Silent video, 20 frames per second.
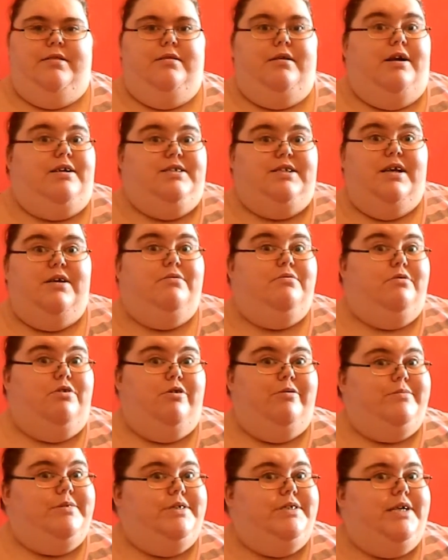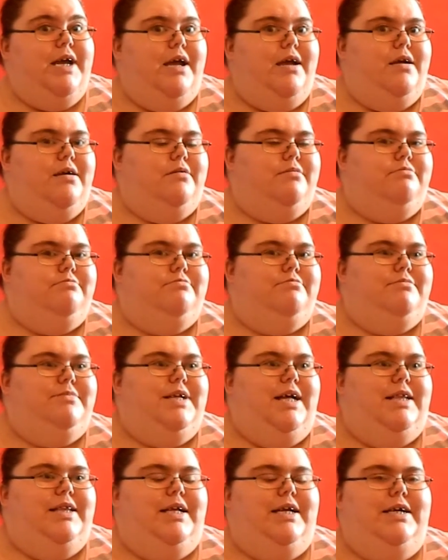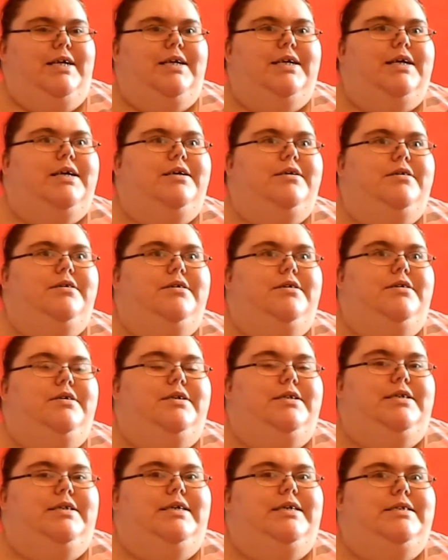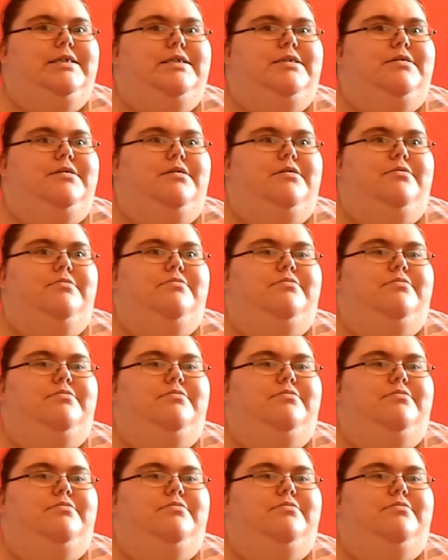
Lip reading: that's it, we're up to date, I think. Yes.